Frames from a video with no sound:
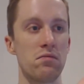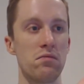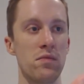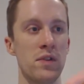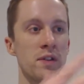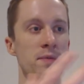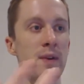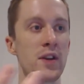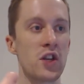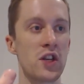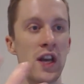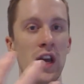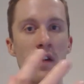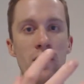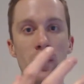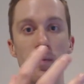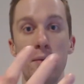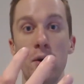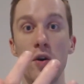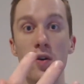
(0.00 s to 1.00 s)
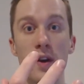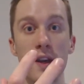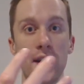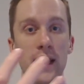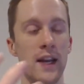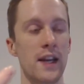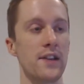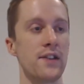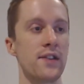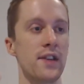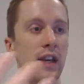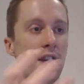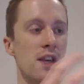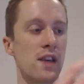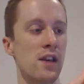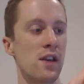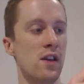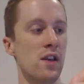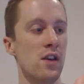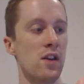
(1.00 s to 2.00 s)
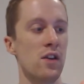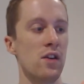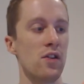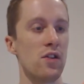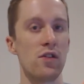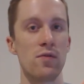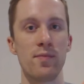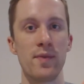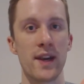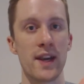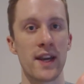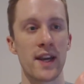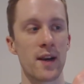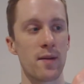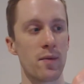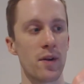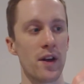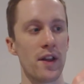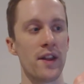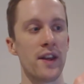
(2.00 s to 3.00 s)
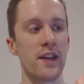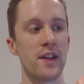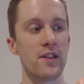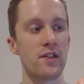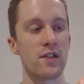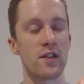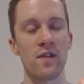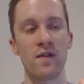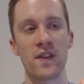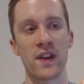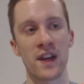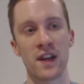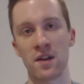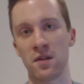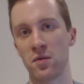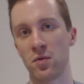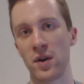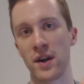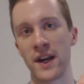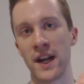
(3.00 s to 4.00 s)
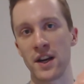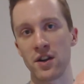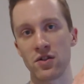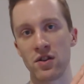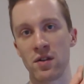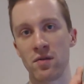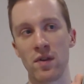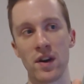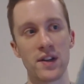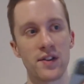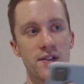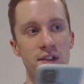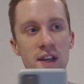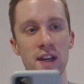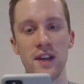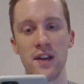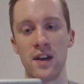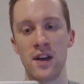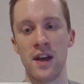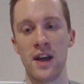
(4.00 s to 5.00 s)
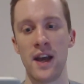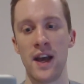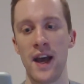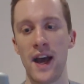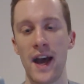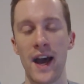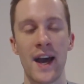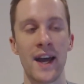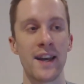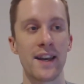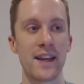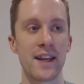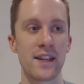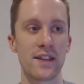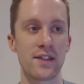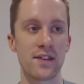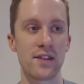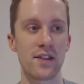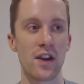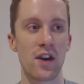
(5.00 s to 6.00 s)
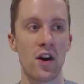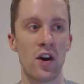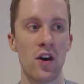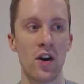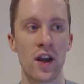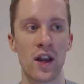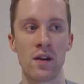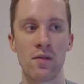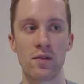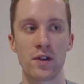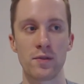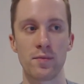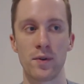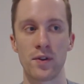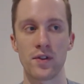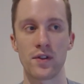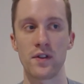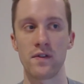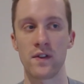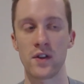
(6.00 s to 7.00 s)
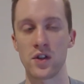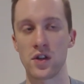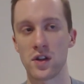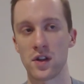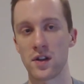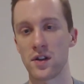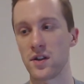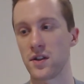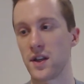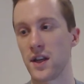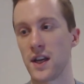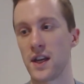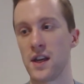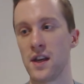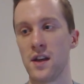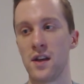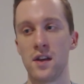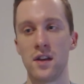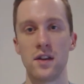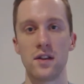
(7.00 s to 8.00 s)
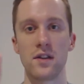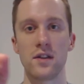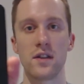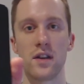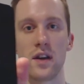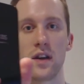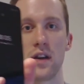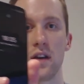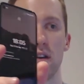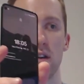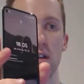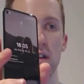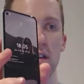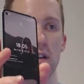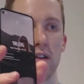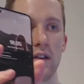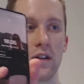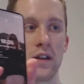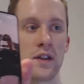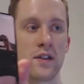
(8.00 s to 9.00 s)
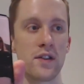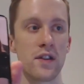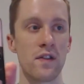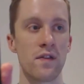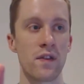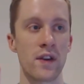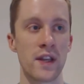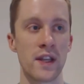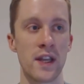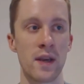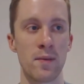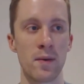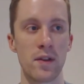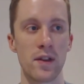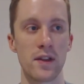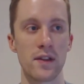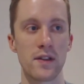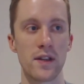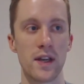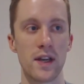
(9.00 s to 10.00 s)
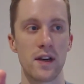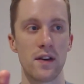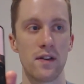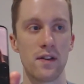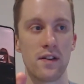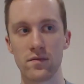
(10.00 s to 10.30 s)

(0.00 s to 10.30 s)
especially out of a pocket, let's say, you're picking up like this, your finger quite naturally rests there, and it's highly responsive, as you can see. So let's see if we can demo this now.